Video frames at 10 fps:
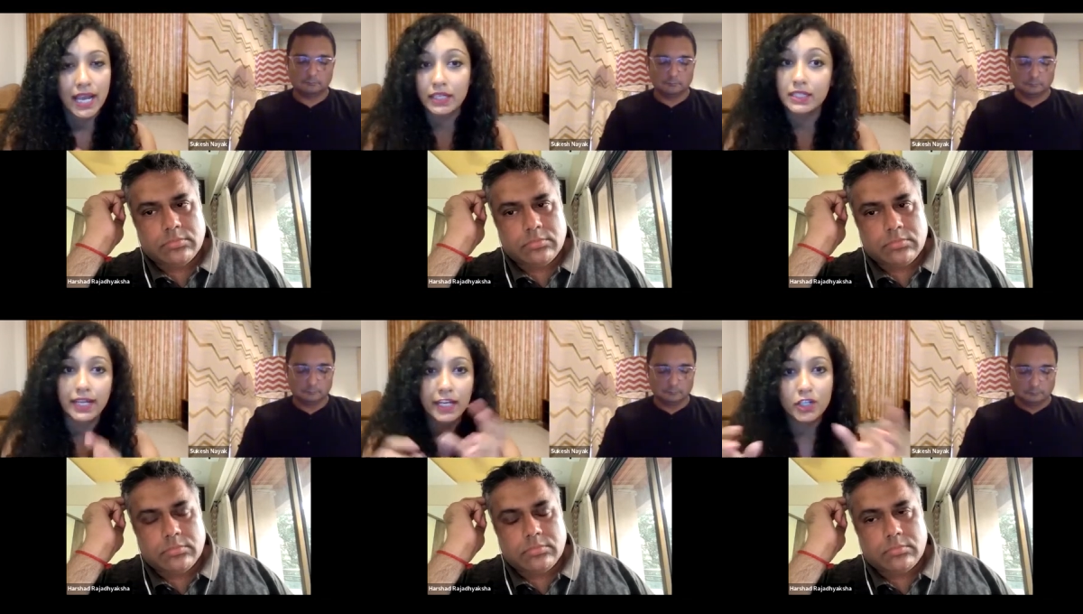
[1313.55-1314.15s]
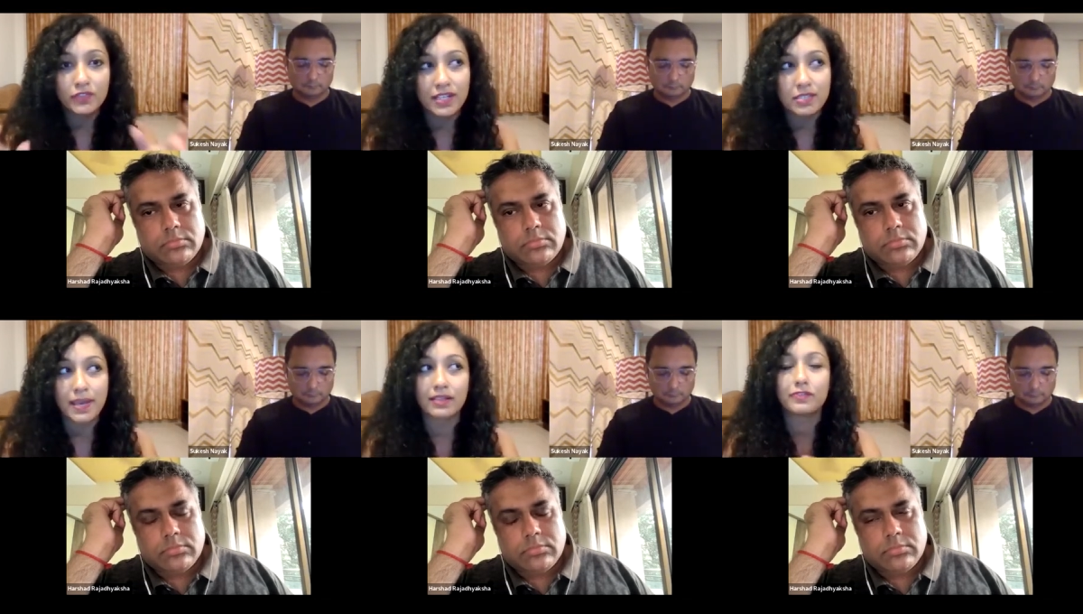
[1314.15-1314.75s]
Speaker 1: And it kind of
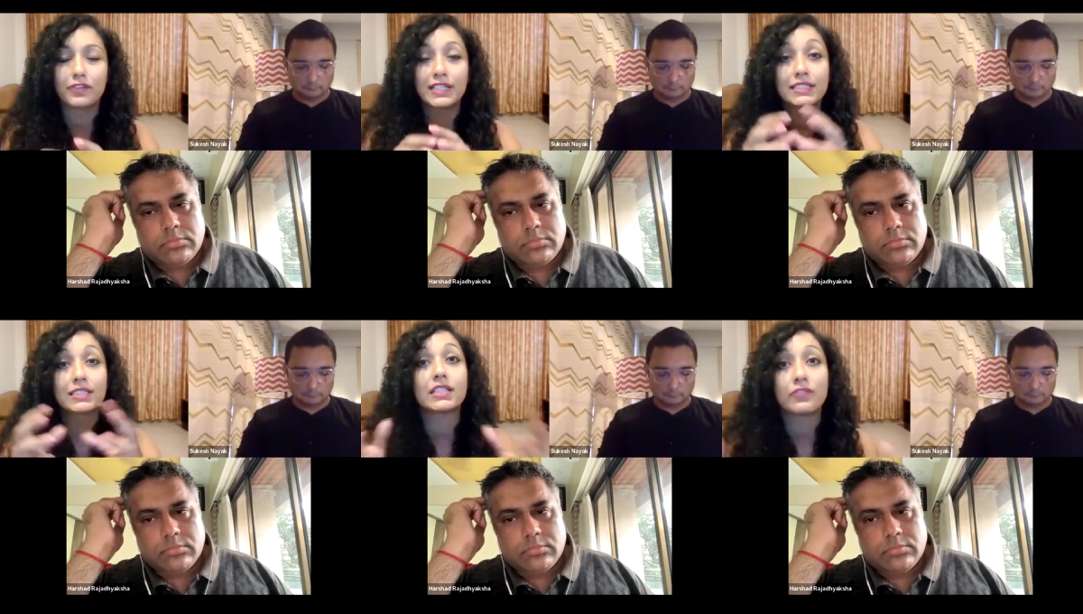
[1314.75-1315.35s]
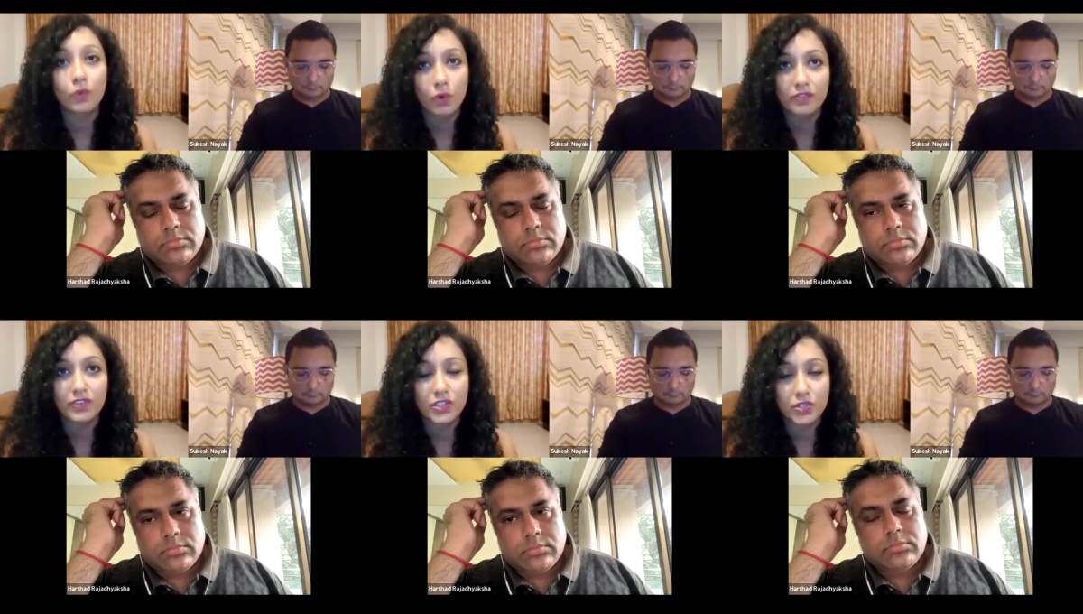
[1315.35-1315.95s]
gets magnified
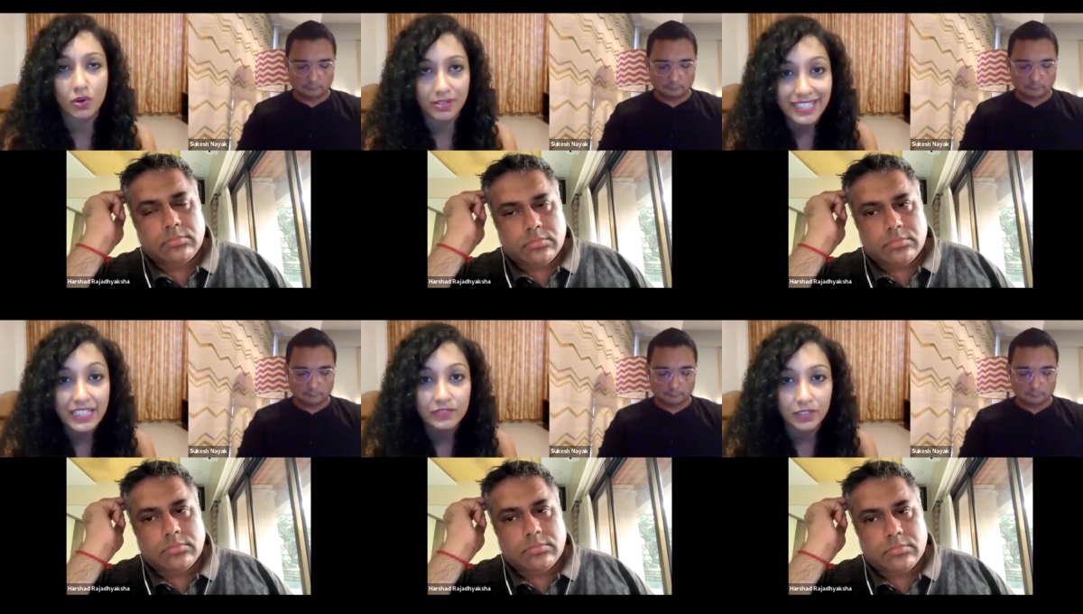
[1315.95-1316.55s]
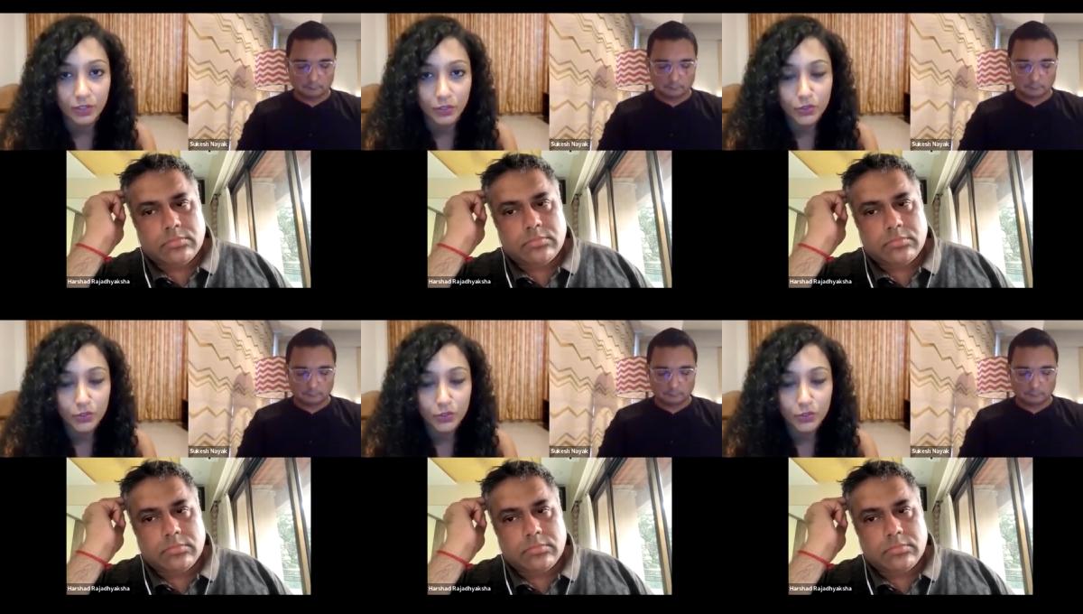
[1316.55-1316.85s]
threefold if it's on TV.